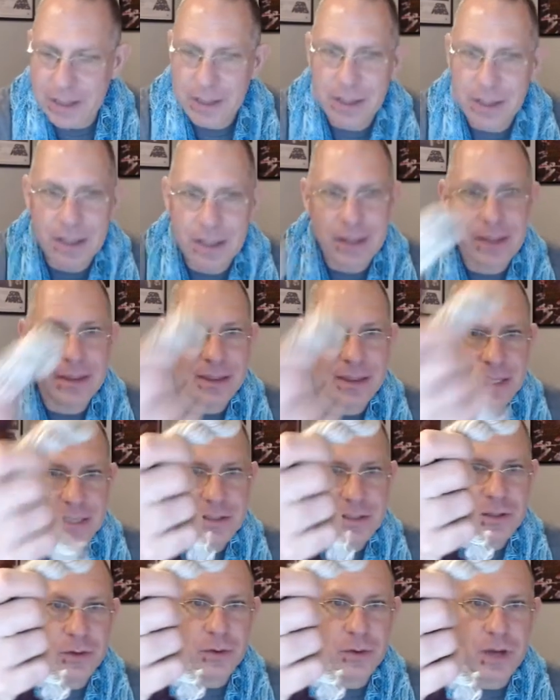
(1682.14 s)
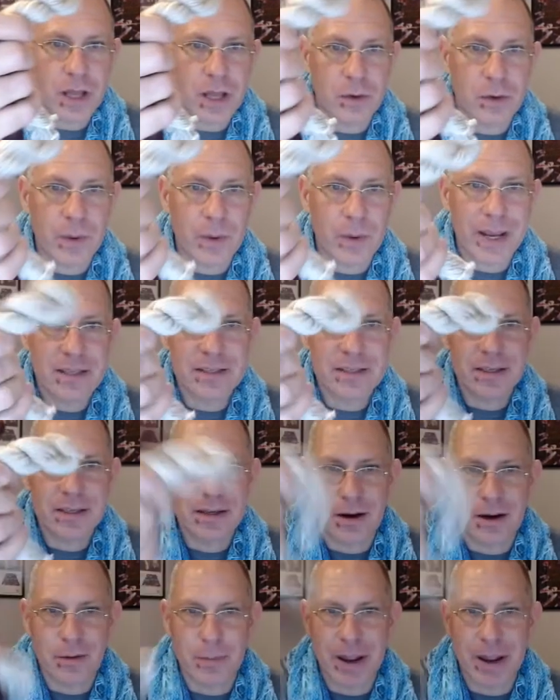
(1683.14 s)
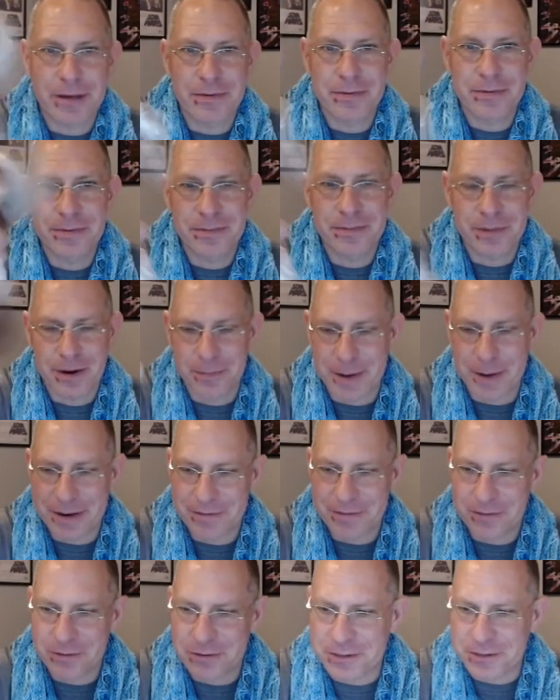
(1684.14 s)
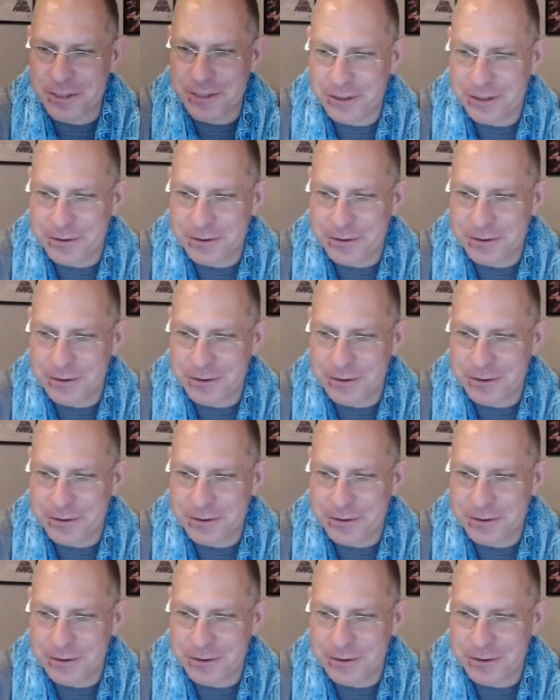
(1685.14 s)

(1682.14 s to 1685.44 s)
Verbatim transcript: these two colorways are my are my first two.